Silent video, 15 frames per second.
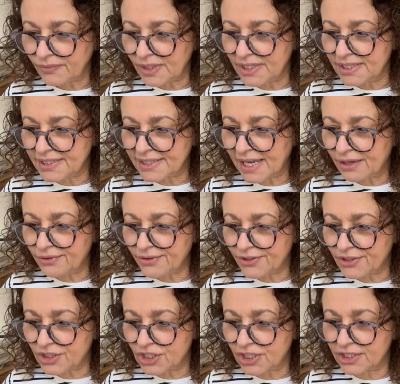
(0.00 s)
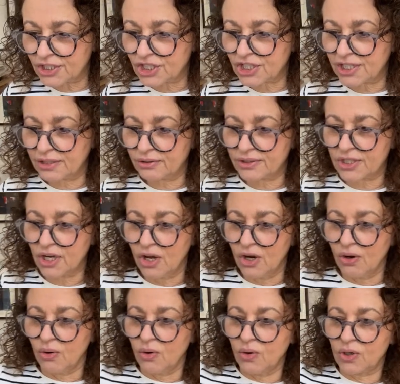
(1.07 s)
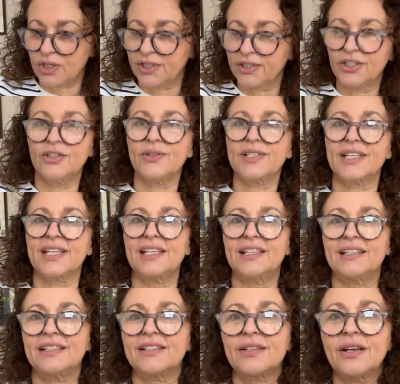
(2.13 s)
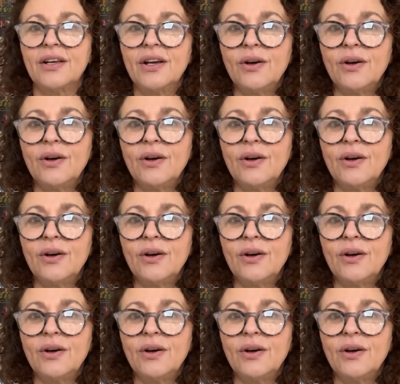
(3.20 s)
South Shields, Auckland, New Zealand.